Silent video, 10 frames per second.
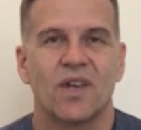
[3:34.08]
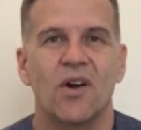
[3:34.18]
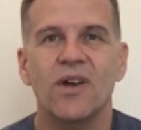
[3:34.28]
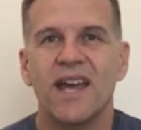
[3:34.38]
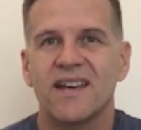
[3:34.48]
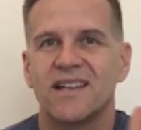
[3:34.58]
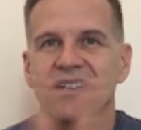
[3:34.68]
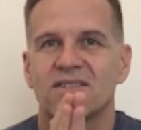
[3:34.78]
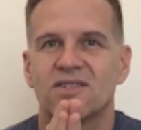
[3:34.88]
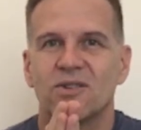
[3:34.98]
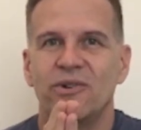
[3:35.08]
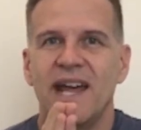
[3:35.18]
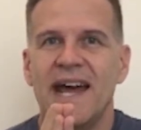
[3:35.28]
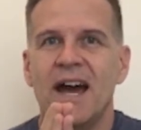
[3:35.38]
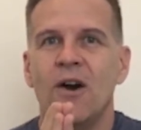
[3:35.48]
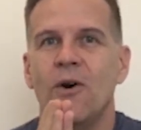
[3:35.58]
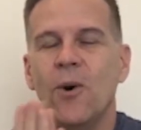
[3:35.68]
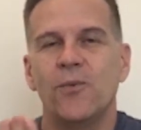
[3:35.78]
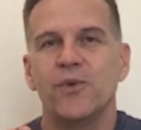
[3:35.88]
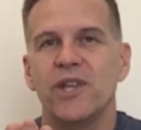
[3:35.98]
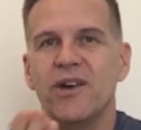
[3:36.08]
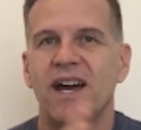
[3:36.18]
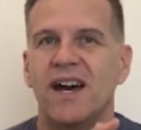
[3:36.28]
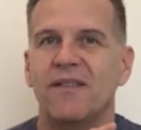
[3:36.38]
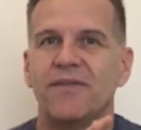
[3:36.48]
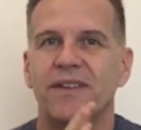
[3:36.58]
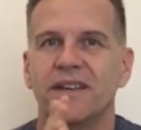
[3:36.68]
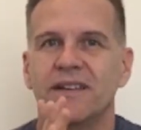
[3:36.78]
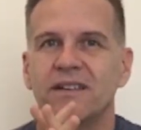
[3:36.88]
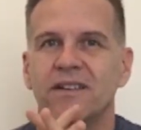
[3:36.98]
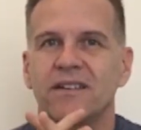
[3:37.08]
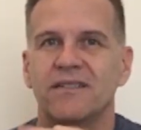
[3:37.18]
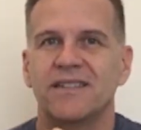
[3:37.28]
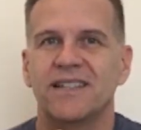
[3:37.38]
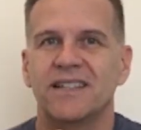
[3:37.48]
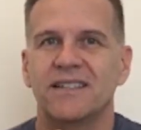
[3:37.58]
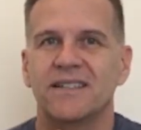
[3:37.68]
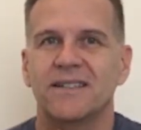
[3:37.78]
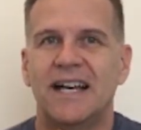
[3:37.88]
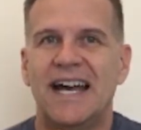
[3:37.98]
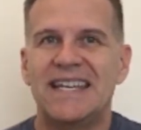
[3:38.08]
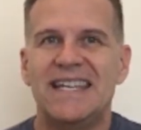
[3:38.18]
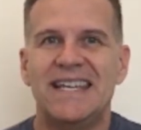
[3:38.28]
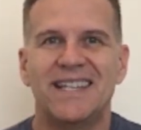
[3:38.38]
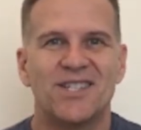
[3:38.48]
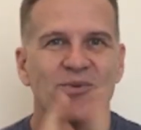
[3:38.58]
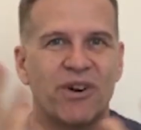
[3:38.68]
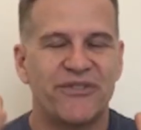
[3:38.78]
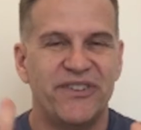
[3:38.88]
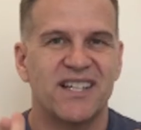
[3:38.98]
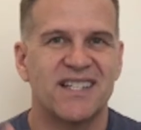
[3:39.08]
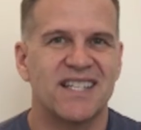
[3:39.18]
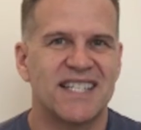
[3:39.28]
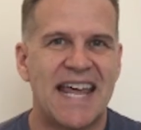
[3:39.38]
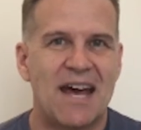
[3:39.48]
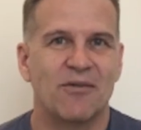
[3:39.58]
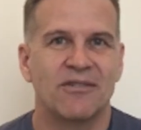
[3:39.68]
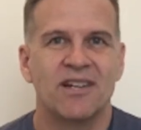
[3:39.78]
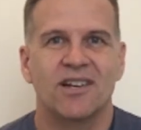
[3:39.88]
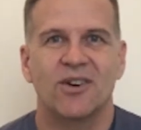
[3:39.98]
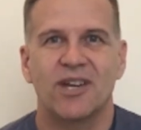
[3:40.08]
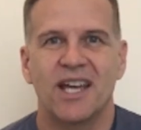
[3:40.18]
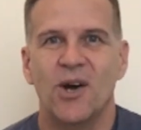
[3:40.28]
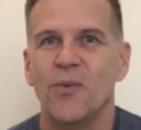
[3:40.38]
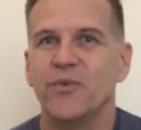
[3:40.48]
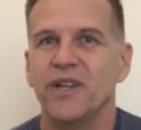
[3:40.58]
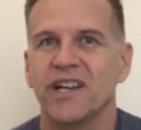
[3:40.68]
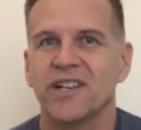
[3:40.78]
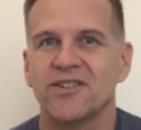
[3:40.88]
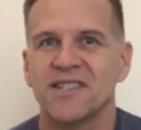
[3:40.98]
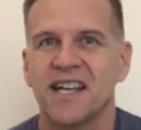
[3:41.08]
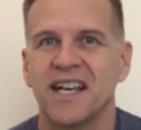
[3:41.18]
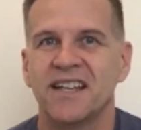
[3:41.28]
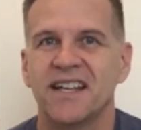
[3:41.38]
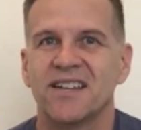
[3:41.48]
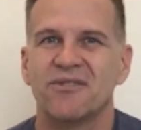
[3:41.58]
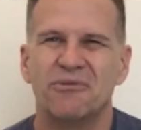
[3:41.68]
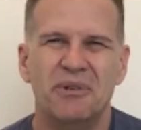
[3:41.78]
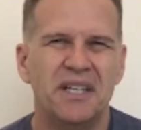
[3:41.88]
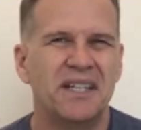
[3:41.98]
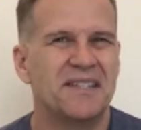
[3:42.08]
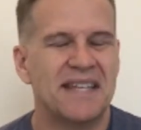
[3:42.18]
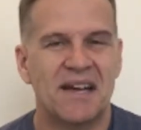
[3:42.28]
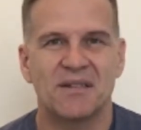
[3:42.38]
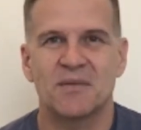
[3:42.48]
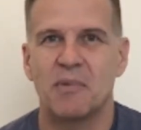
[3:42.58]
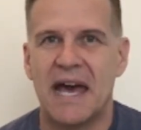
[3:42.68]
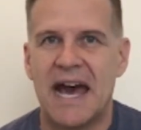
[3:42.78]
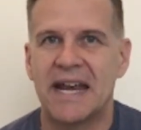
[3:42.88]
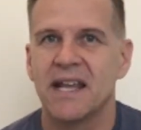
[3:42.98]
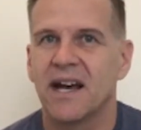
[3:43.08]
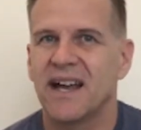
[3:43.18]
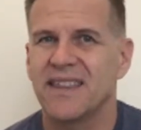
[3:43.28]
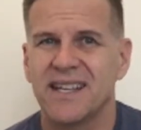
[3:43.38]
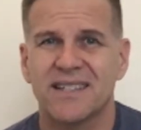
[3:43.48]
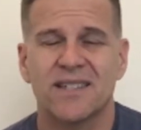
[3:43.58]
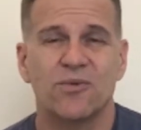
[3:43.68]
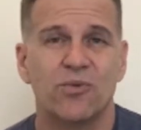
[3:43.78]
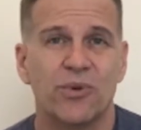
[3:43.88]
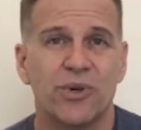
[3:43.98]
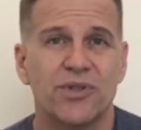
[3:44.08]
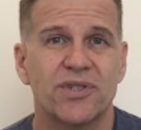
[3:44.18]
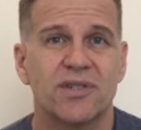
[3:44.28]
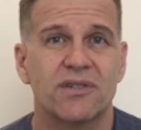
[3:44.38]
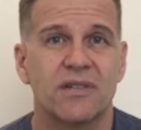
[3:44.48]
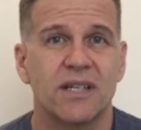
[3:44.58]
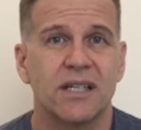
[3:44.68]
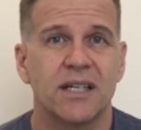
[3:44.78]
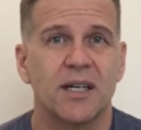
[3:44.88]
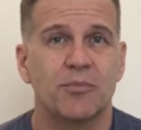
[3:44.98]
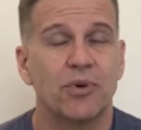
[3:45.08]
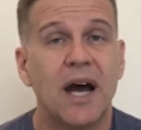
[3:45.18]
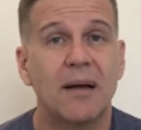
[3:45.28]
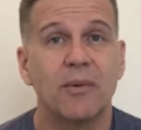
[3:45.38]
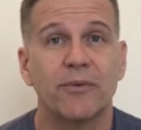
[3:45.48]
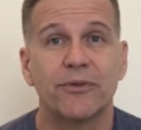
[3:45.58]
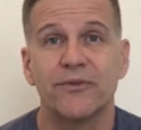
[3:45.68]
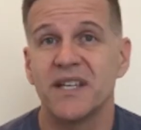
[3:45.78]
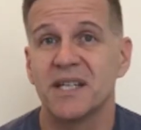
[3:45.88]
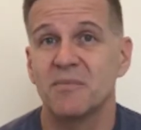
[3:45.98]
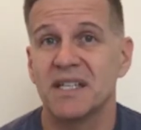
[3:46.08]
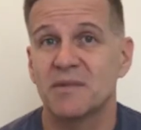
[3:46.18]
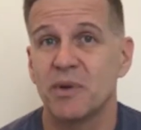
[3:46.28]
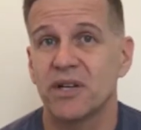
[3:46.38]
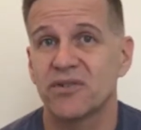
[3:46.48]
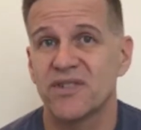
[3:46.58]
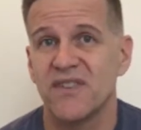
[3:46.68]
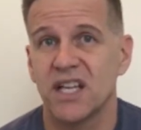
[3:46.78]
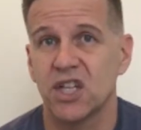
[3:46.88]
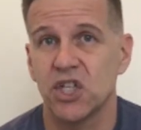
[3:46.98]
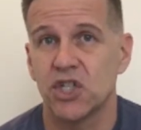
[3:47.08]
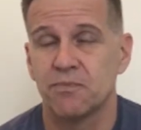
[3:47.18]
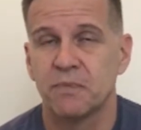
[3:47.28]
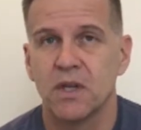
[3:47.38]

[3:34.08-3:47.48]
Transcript: Okay. So now, hopefully you have the idea that you want to fix this sound. Okay, hopefully you understand that it really sounds bad. I think it's the worst problem for Vietnamese speakers of English.